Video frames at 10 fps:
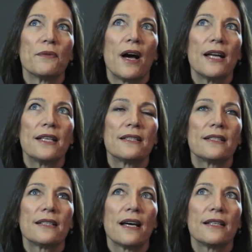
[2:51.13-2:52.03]
I
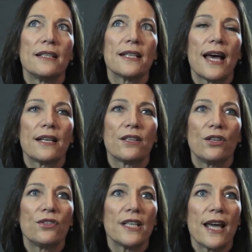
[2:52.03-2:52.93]
studied at
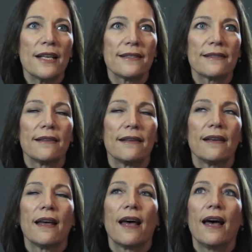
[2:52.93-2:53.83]
UTS,
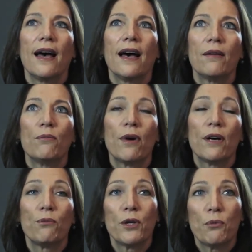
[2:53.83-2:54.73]
but
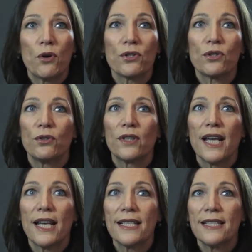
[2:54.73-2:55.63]
it was called
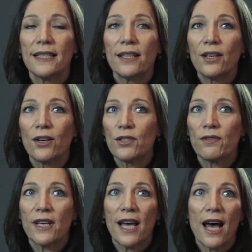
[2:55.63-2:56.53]
then Sydney College of
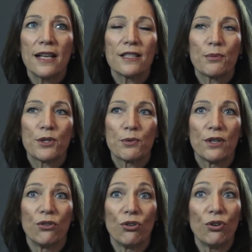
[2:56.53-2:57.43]
the Arts, which was
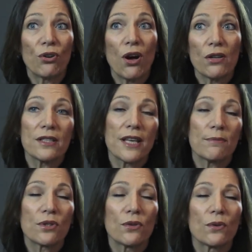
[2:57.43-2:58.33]
a new
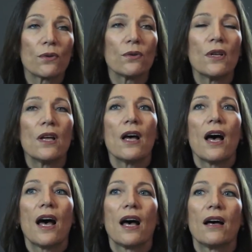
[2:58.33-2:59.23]
concept school
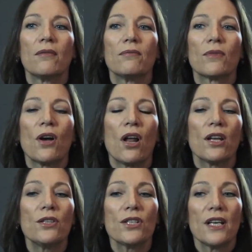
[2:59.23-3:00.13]

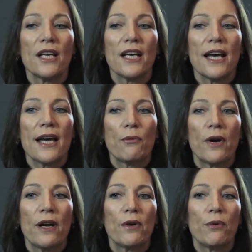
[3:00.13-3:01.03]
college,
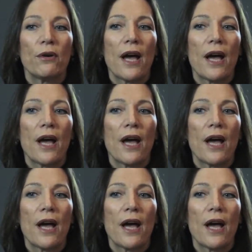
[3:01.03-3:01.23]
where we were